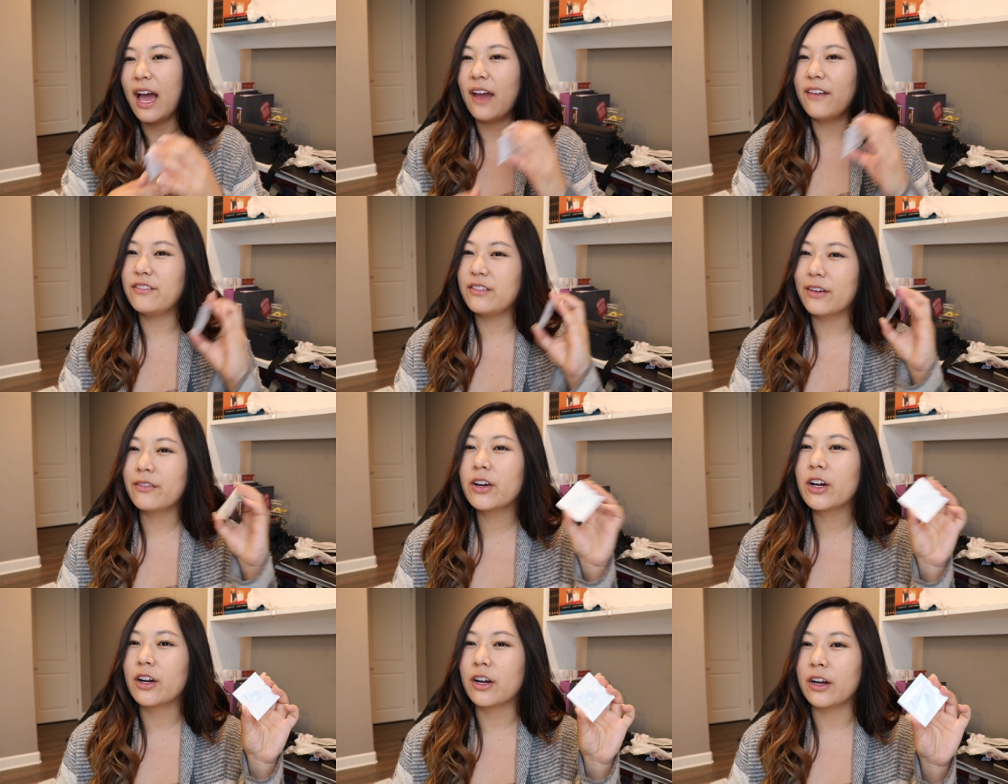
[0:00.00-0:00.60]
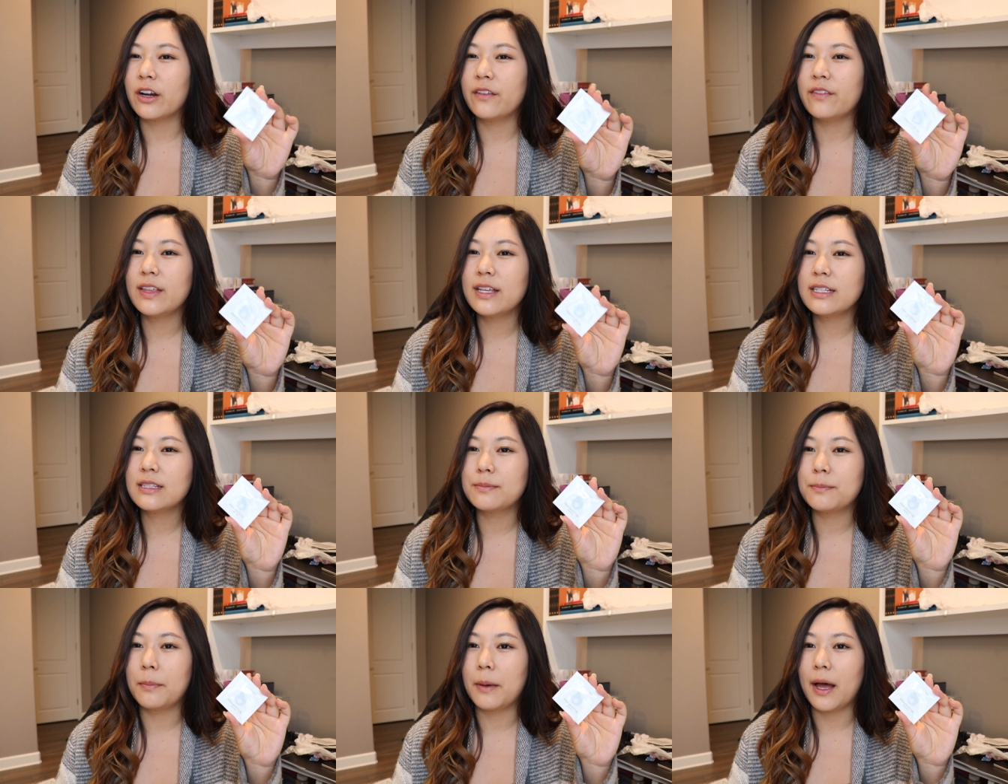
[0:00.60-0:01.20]
I've never heard of
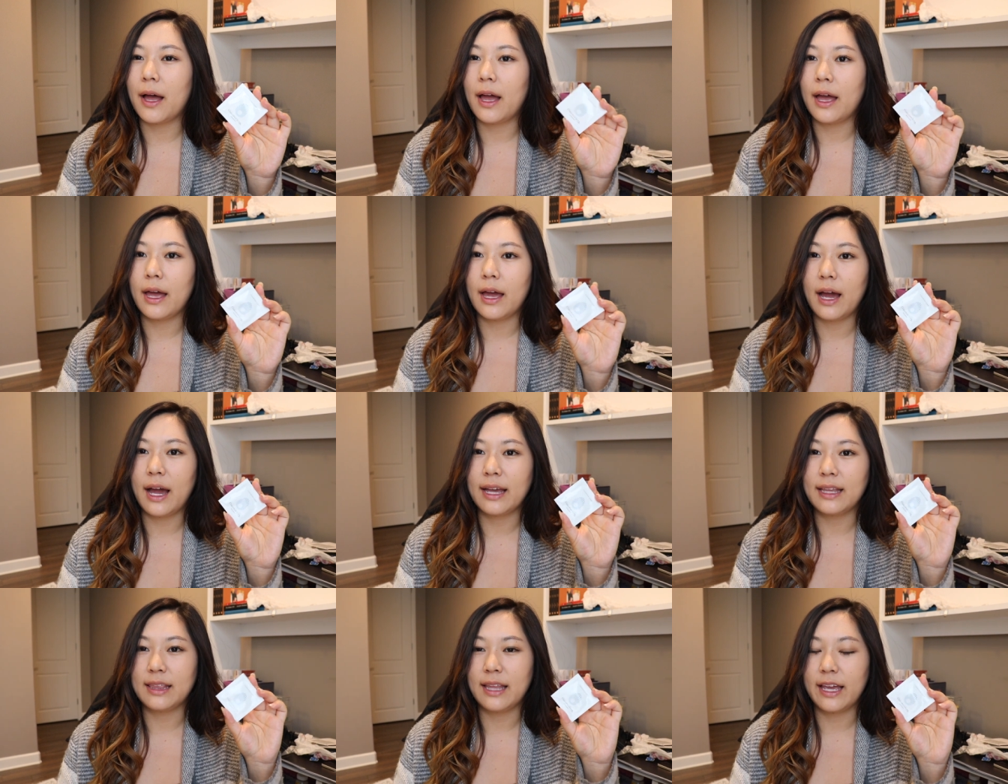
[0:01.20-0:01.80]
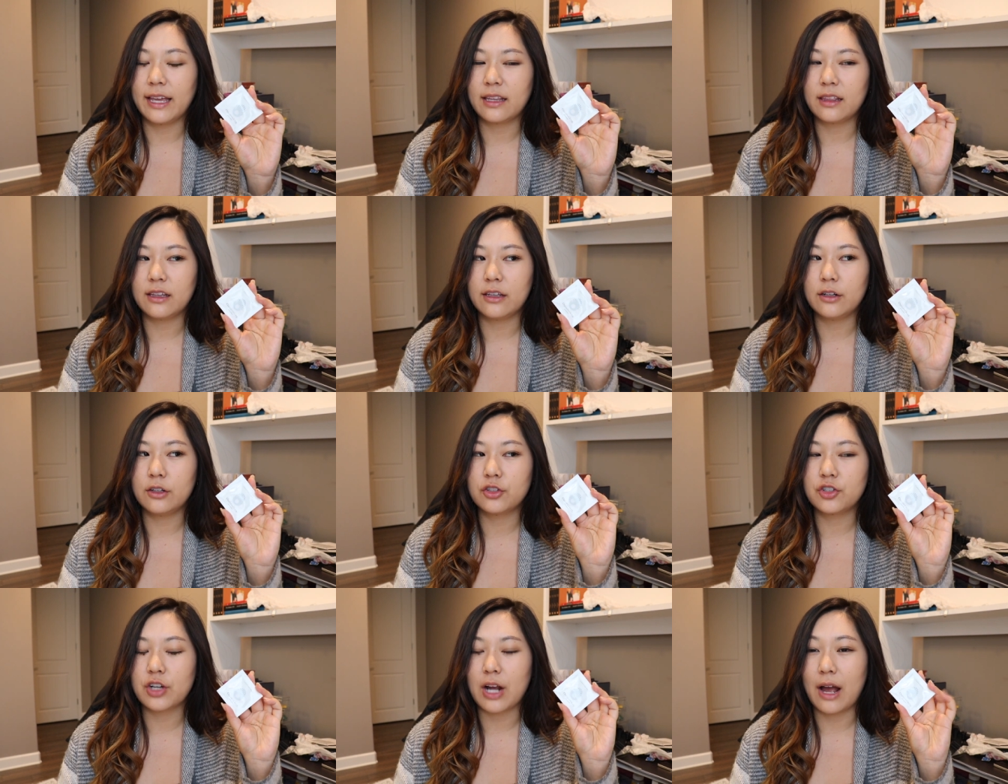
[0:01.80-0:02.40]
this, but I like
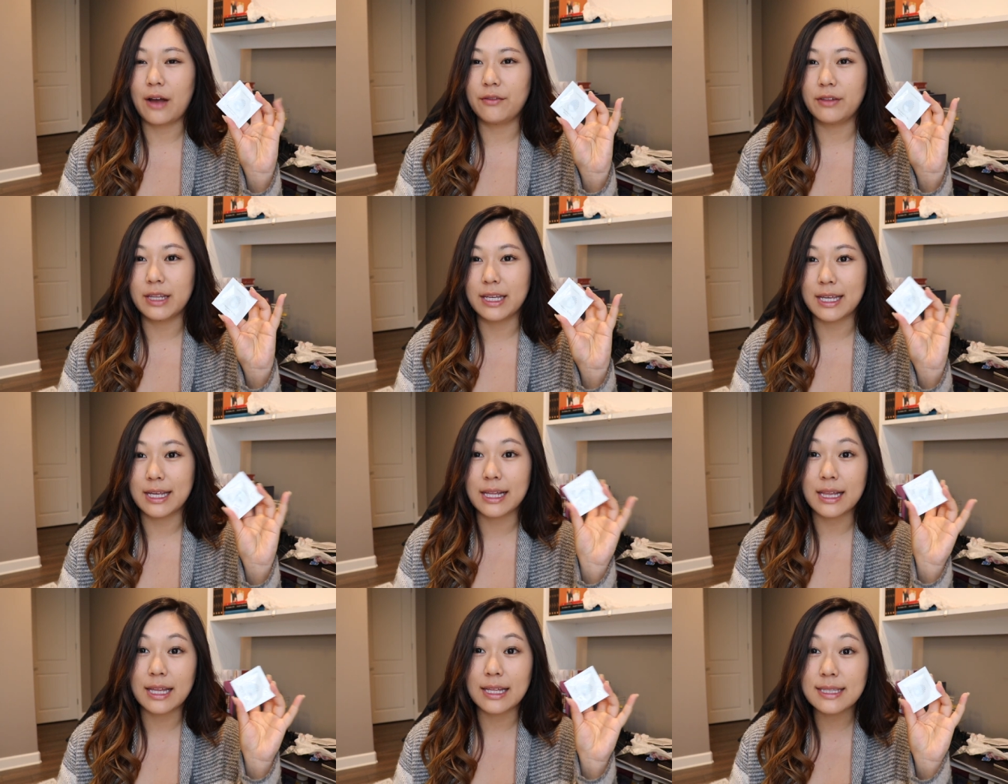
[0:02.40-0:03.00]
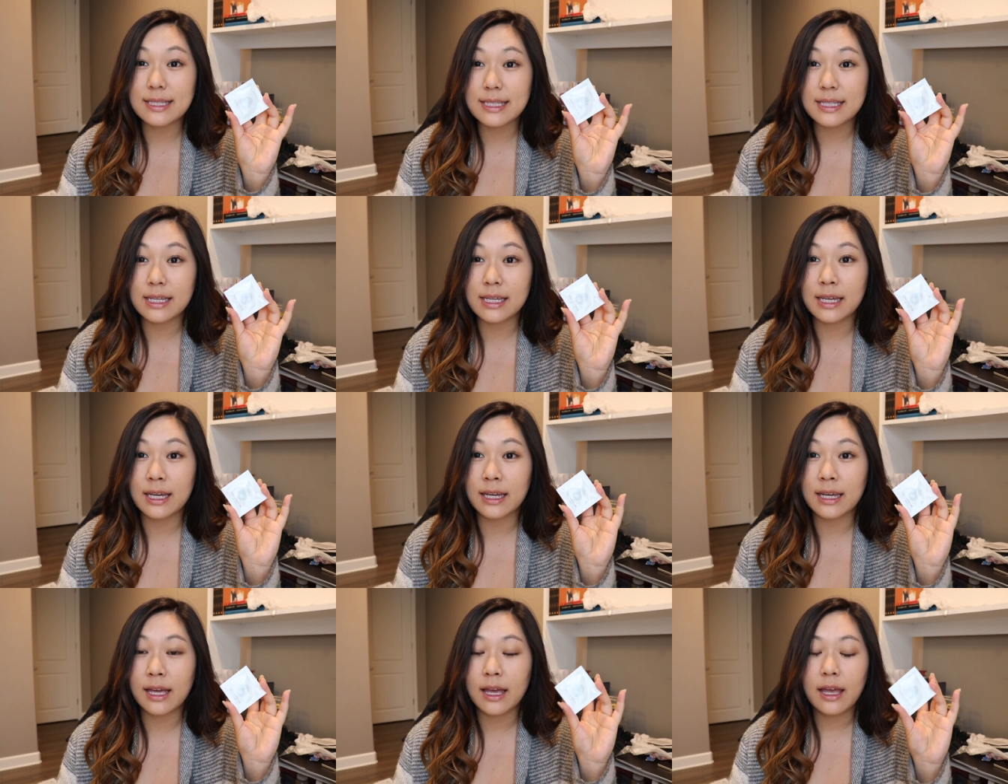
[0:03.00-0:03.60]
little traveling
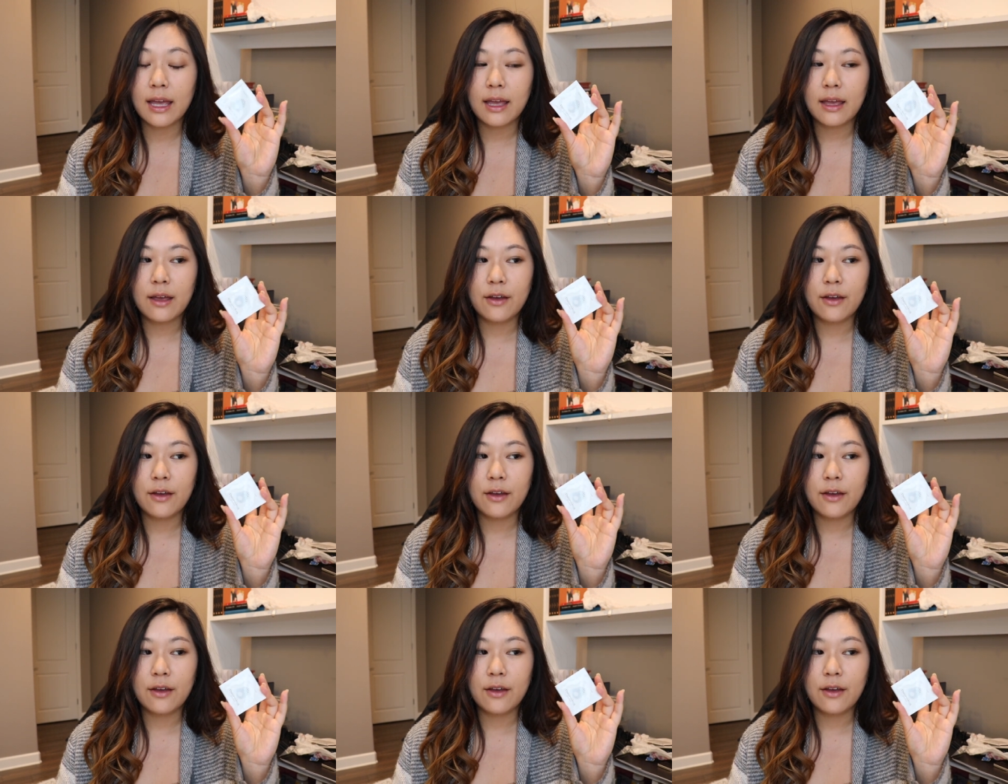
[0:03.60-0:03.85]
cleansing